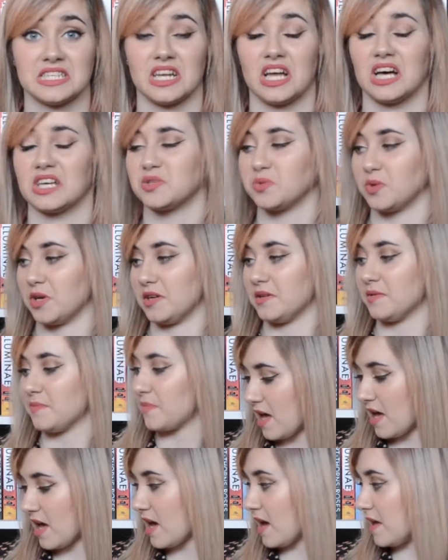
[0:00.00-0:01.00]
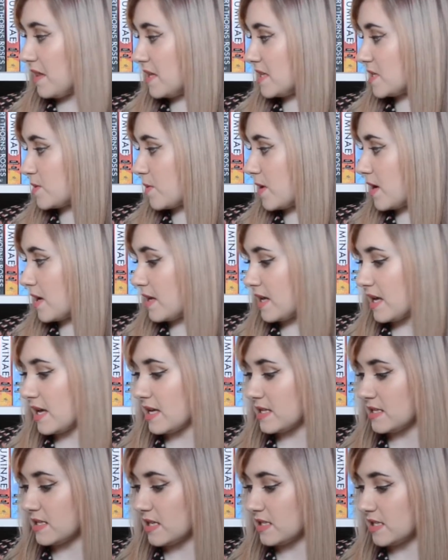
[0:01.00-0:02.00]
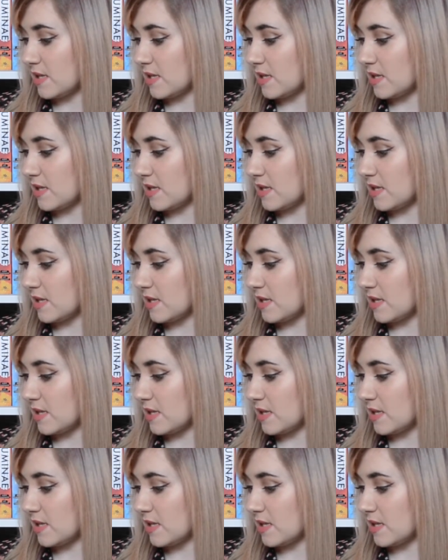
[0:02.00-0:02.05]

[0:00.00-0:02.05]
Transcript: the last one. This one is a